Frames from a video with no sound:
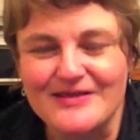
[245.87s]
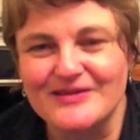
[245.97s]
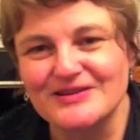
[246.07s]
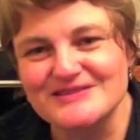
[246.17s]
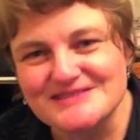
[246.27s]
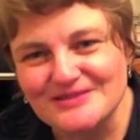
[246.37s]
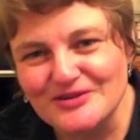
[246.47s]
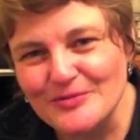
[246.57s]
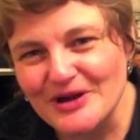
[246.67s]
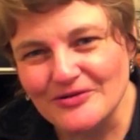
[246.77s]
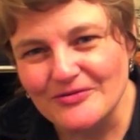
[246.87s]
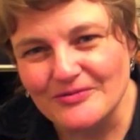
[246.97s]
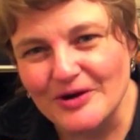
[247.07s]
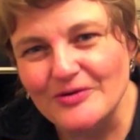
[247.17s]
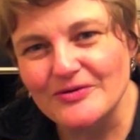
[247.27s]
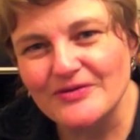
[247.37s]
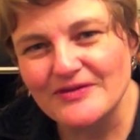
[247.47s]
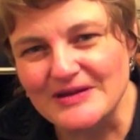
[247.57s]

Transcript: the concern about growth,